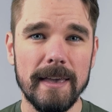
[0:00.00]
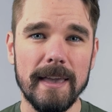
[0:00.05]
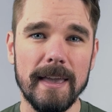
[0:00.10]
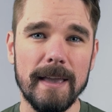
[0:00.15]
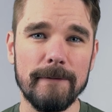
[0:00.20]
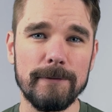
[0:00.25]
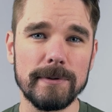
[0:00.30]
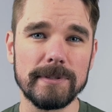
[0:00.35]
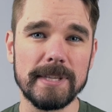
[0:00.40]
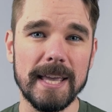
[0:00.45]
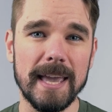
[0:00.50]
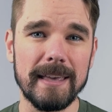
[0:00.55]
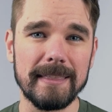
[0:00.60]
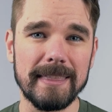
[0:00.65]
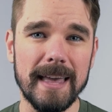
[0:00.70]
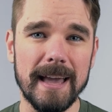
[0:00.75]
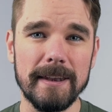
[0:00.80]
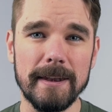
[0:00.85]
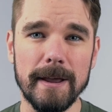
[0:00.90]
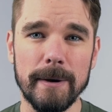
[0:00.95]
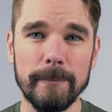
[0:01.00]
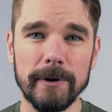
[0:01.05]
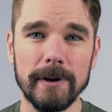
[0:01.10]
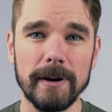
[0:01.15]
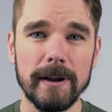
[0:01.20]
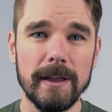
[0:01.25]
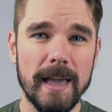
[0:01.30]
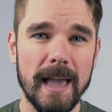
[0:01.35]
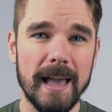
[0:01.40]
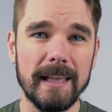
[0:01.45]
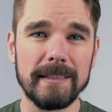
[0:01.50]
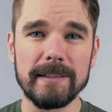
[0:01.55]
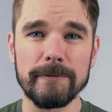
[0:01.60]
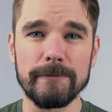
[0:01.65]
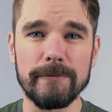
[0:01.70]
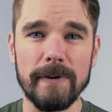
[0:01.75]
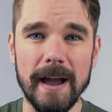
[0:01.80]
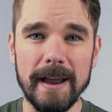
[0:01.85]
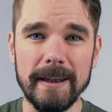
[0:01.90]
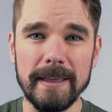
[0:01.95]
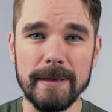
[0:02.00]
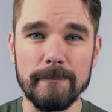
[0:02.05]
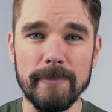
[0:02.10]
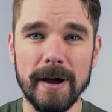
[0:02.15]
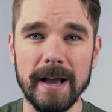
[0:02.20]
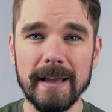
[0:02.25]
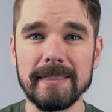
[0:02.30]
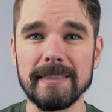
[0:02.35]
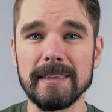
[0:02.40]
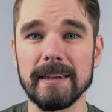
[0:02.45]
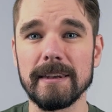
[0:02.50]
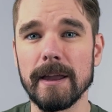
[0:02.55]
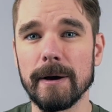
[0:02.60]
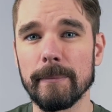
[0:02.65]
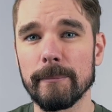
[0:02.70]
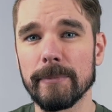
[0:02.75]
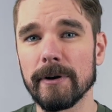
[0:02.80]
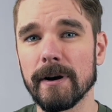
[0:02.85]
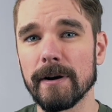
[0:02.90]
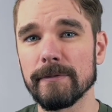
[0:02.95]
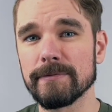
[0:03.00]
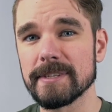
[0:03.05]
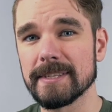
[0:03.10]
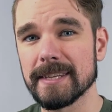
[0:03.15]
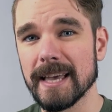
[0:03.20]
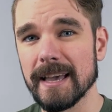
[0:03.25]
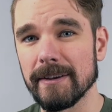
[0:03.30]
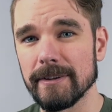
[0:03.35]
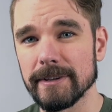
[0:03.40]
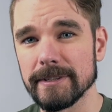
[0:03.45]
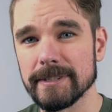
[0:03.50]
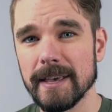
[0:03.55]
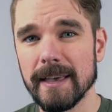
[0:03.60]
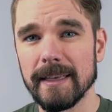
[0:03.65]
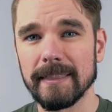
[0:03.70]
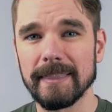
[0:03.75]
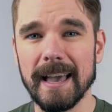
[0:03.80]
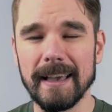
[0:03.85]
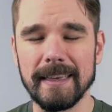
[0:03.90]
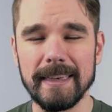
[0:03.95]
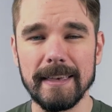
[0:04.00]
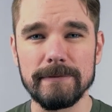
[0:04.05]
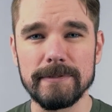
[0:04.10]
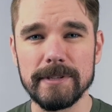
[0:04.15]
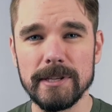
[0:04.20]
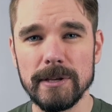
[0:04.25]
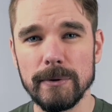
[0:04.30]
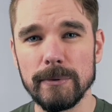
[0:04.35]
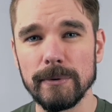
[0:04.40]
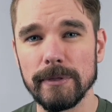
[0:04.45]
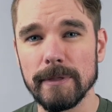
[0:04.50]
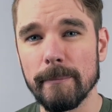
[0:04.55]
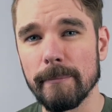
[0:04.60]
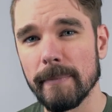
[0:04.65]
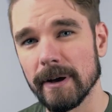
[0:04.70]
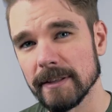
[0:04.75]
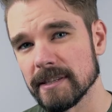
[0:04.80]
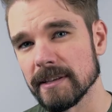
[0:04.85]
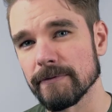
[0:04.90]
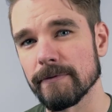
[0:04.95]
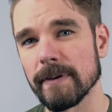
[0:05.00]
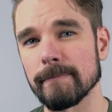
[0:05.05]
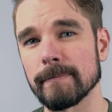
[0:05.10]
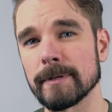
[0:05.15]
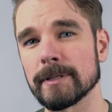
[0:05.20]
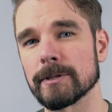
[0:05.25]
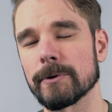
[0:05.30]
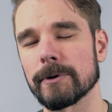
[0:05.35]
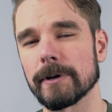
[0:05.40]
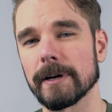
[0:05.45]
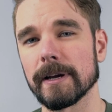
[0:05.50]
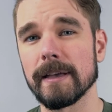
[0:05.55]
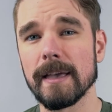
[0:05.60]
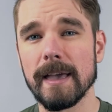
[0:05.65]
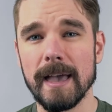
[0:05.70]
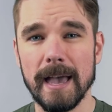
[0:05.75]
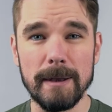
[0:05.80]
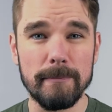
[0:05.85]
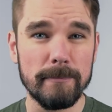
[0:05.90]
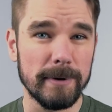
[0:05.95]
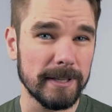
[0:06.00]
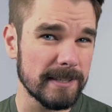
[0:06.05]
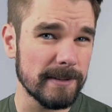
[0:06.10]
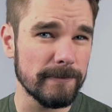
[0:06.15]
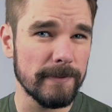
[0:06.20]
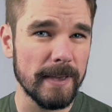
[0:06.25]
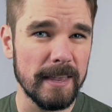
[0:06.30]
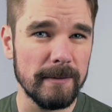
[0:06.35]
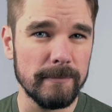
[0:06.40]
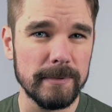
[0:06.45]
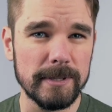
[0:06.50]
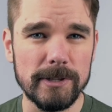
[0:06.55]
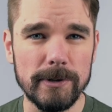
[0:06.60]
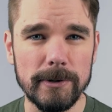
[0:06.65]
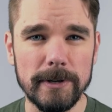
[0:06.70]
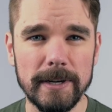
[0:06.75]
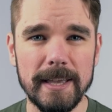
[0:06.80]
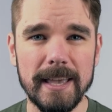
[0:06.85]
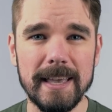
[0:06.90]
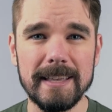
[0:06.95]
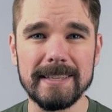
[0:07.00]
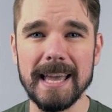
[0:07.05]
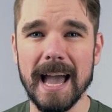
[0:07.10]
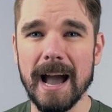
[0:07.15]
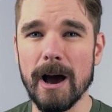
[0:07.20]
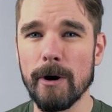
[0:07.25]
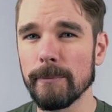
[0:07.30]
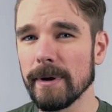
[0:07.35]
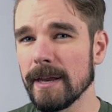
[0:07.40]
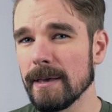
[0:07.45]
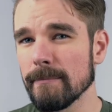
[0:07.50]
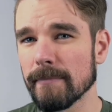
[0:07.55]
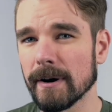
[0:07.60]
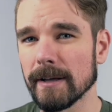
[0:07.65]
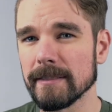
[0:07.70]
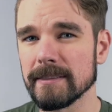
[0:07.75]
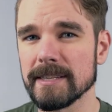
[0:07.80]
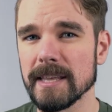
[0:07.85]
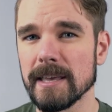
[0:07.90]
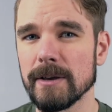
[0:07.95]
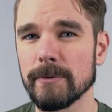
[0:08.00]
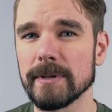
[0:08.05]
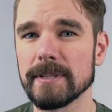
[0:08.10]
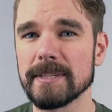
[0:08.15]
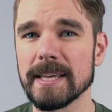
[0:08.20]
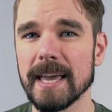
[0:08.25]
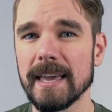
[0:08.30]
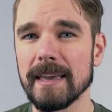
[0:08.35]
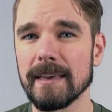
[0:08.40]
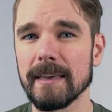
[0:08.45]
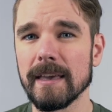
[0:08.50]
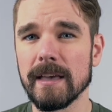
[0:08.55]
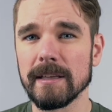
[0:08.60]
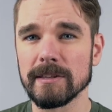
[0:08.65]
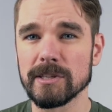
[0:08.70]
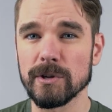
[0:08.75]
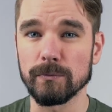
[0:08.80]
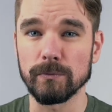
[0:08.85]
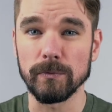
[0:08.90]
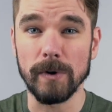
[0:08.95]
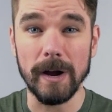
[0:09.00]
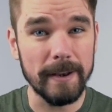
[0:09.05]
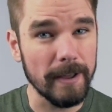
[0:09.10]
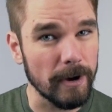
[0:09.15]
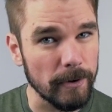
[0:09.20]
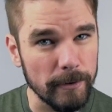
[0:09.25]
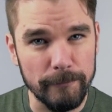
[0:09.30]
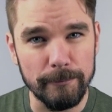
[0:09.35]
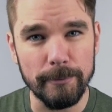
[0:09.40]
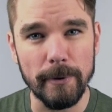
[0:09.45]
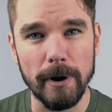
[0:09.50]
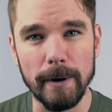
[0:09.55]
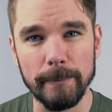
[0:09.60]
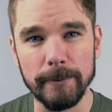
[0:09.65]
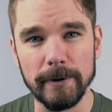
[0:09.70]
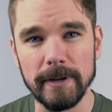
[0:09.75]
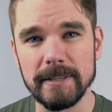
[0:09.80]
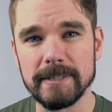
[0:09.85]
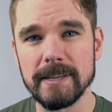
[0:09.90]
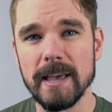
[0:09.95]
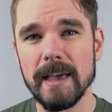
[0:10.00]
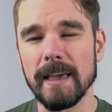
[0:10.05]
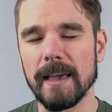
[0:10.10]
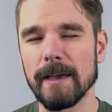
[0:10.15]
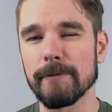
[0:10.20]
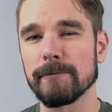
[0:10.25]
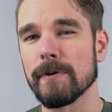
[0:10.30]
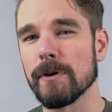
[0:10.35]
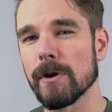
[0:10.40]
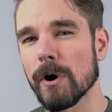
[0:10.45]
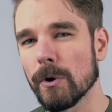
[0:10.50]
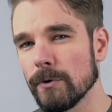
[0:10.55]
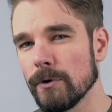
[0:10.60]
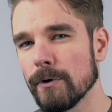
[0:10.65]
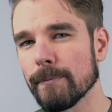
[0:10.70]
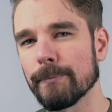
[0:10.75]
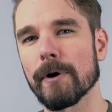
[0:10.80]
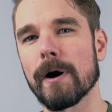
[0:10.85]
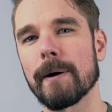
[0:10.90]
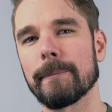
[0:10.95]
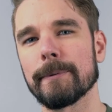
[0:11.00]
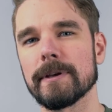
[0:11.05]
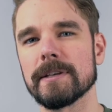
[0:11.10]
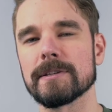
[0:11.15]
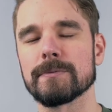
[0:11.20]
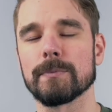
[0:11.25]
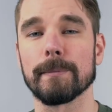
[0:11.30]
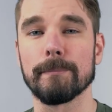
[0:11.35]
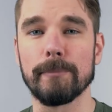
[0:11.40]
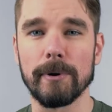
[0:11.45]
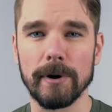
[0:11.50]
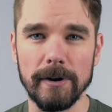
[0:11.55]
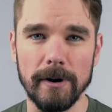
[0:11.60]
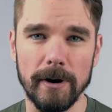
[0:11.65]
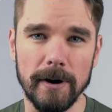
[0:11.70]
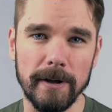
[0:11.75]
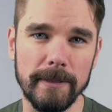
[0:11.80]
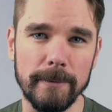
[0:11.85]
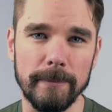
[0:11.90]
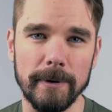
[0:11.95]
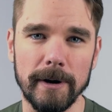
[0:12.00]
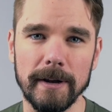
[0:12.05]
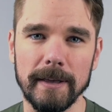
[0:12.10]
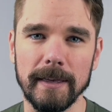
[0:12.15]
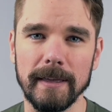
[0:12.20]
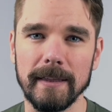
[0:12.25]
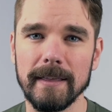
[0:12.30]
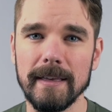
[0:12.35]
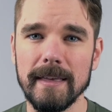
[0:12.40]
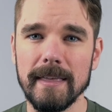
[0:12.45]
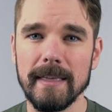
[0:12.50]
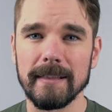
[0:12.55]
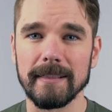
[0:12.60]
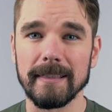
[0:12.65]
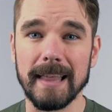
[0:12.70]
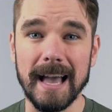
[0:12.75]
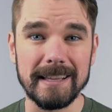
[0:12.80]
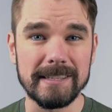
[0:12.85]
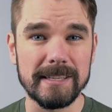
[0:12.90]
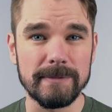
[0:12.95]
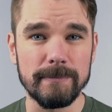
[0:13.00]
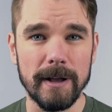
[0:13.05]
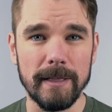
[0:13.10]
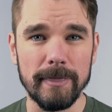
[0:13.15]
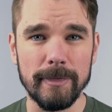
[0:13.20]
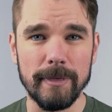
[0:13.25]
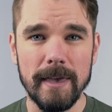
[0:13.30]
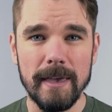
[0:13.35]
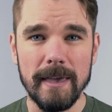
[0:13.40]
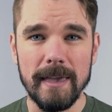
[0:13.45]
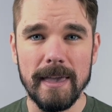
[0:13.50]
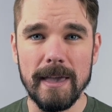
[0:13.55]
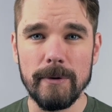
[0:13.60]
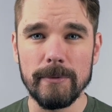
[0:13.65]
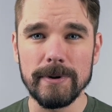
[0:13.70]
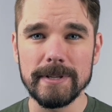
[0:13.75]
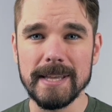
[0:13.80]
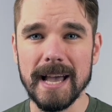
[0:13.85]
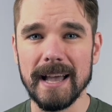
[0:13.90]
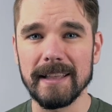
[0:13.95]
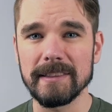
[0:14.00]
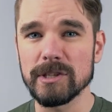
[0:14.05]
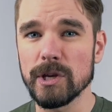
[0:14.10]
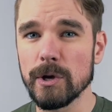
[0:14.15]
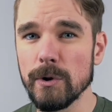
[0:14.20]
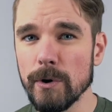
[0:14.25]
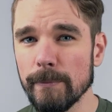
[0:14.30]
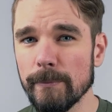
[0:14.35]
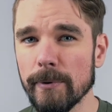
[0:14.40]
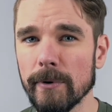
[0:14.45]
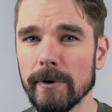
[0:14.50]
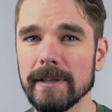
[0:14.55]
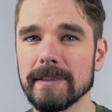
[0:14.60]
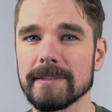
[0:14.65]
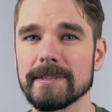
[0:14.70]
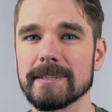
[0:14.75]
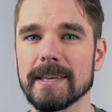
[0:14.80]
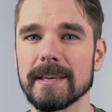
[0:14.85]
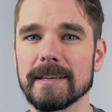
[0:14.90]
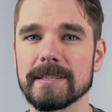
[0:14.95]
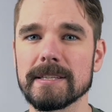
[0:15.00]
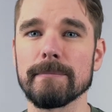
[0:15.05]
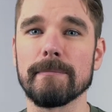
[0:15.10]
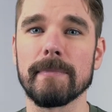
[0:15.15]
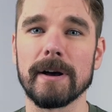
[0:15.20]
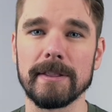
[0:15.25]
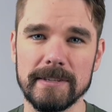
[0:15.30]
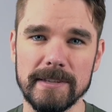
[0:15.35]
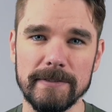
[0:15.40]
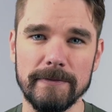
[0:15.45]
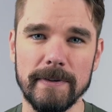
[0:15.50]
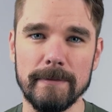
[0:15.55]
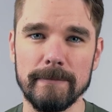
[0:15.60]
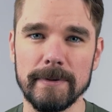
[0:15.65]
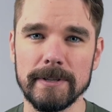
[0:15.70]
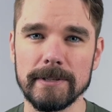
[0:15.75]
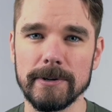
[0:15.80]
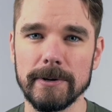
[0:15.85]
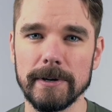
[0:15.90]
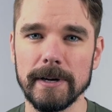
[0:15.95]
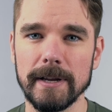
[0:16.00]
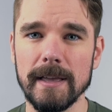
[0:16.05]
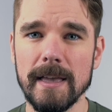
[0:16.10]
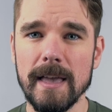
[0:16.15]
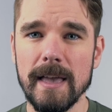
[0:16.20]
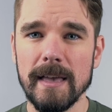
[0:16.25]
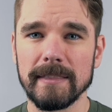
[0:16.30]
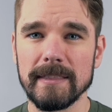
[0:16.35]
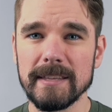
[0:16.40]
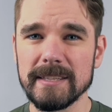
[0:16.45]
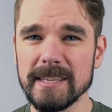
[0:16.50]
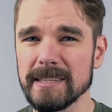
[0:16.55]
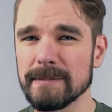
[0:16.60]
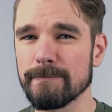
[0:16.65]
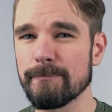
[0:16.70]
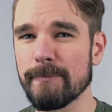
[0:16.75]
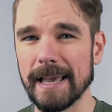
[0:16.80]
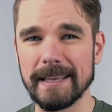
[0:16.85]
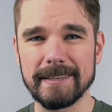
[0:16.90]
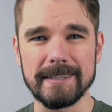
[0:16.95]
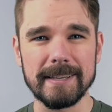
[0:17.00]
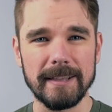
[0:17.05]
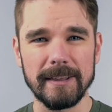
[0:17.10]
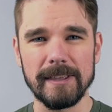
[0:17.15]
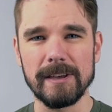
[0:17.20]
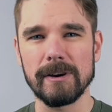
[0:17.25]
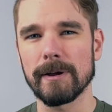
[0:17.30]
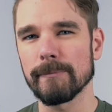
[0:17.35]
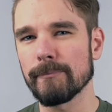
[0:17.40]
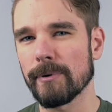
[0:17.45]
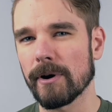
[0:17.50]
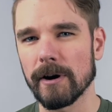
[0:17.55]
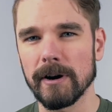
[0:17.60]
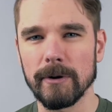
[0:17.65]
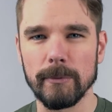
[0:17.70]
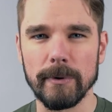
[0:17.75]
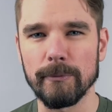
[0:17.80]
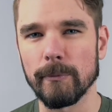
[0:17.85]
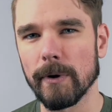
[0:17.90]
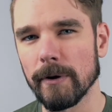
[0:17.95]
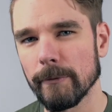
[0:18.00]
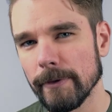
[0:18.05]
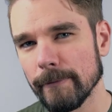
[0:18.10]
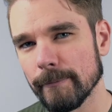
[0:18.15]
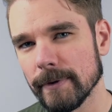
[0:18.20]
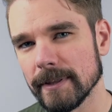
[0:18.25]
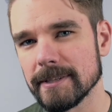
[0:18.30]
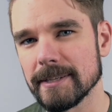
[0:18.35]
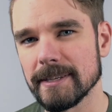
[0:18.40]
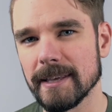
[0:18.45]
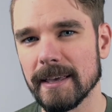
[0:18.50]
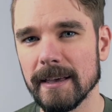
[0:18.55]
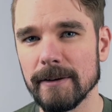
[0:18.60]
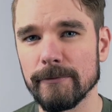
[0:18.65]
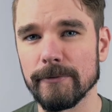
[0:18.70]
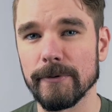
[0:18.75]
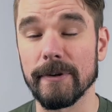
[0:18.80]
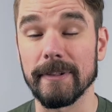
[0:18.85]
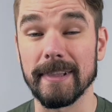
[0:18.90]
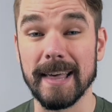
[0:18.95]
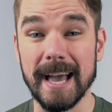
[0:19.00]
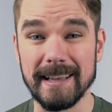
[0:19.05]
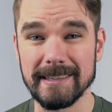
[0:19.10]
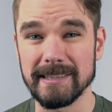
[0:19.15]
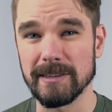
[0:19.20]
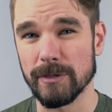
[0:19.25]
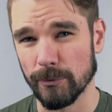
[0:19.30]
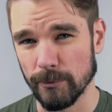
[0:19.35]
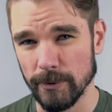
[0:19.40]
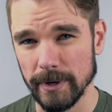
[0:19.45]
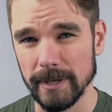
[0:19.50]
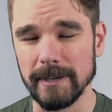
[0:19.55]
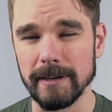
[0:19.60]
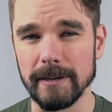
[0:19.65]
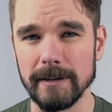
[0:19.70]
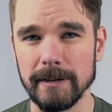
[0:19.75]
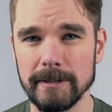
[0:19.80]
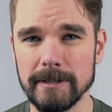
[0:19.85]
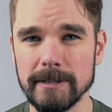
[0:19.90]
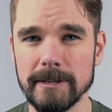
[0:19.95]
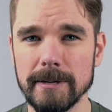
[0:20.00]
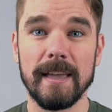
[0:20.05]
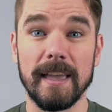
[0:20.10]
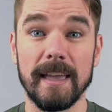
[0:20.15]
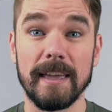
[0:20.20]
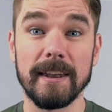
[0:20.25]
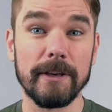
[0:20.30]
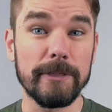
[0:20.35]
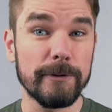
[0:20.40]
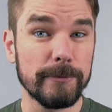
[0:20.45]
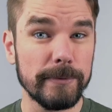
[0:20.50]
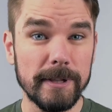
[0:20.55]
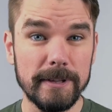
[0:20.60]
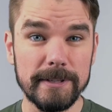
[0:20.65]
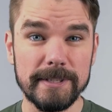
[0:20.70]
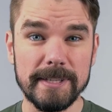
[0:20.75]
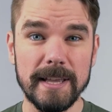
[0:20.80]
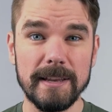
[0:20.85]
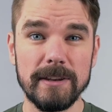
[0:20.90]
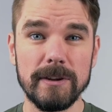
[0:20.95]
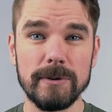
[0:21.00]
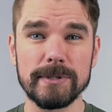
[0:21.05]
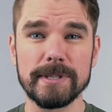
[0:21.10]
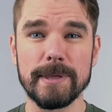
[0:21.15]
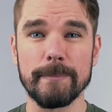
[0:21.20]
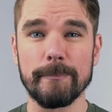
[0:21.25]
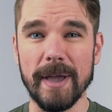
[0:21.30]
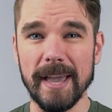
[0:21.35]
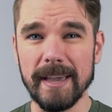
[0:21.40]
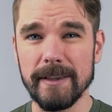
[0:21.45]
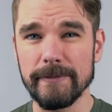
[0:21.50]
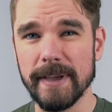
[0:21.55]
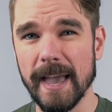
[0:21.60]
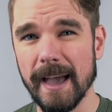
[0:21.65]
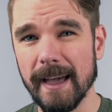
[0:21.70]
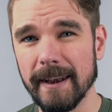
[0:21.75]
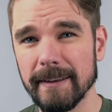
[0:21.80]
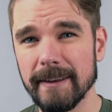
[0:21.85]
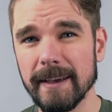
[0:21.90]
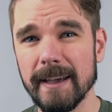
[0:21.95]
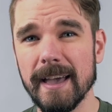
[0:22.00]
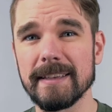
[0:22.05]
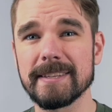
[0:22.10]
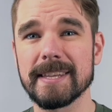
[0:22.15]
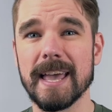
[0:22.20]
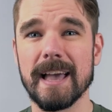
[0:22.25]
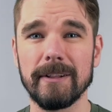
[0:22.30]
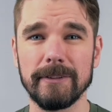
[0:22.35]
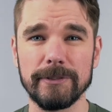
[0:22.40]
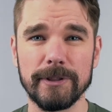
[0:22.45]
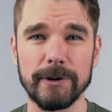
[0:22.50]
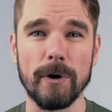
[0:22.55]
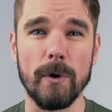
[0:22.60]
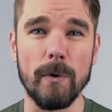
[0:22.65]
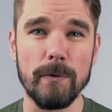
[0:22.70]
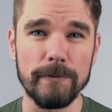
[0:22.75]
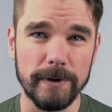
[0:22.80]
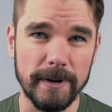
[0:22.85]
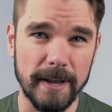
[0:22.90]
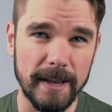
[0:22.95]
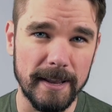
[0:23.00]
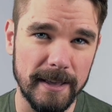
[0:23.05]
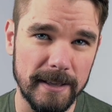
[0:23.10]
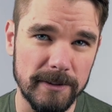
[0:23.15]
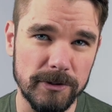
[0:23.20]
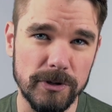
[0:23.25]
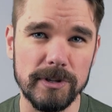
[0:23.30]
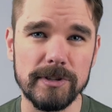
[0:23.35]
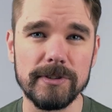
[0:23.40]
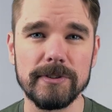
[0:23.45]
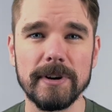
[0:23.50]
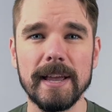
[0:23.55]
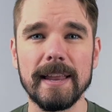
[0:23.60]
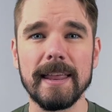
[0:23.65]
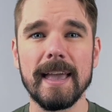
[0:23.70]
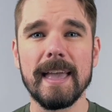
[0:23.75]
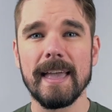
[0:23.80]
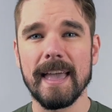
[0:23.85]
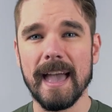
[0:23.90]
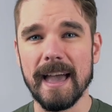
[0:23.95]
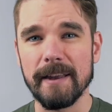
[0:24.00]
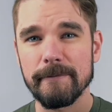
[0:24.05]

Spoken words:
If you take that number and divide it by the number of sales, that gives you the months of inventory. And months of inventory is how many months it would take to run out of properties if no new properties were put on the market. Last month, it was at 2.6 months of inventory. This is basically on par with what we've been seeing for the last 3 years. In other real estate news, the Bank of Canada has held their overnight interest rate at